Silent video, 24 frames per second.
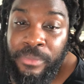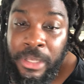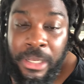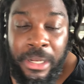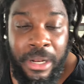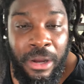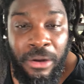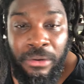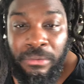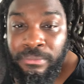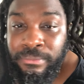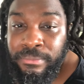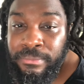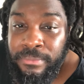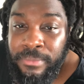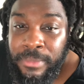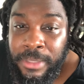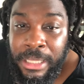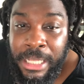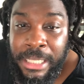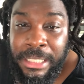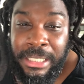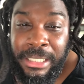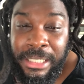You know,
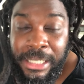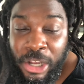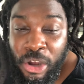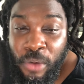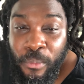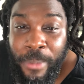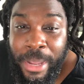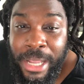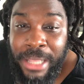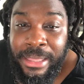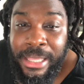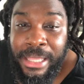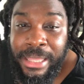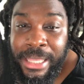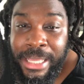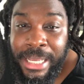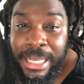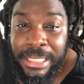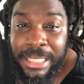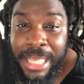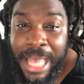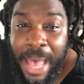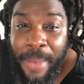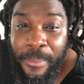let's still make the
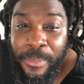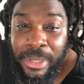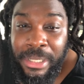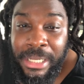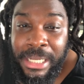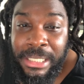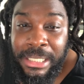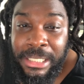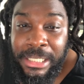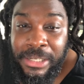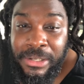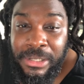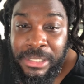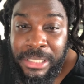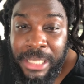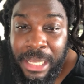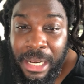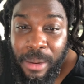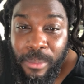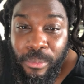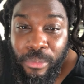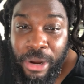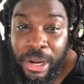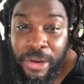things happen. Let's still
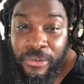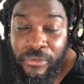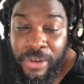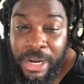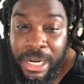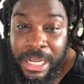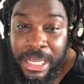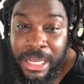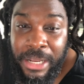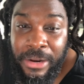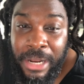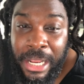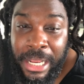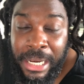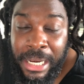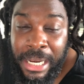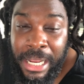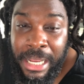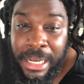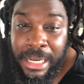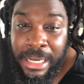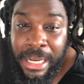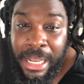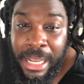celebrate reading
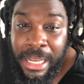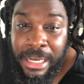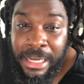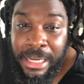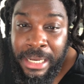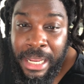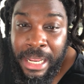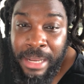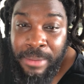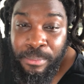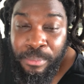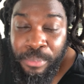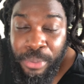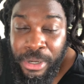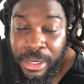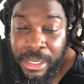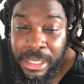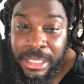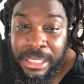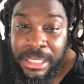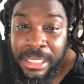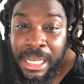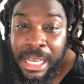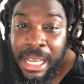and
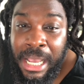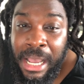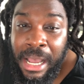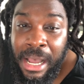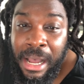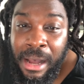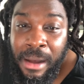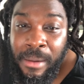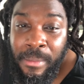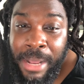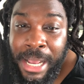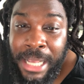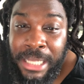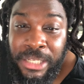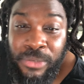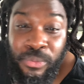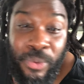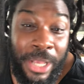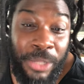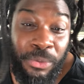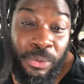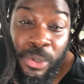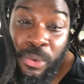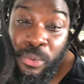books as
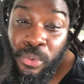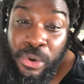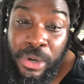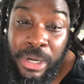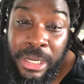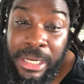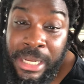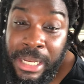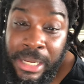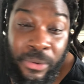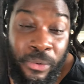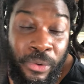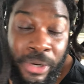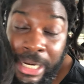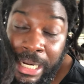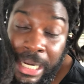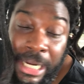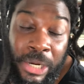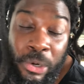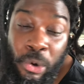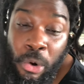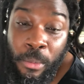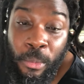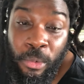we would in on
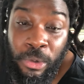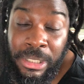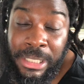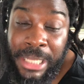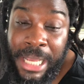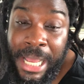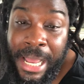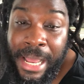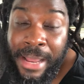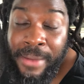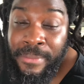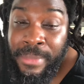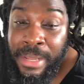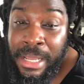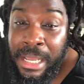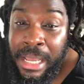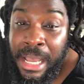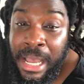any normal time.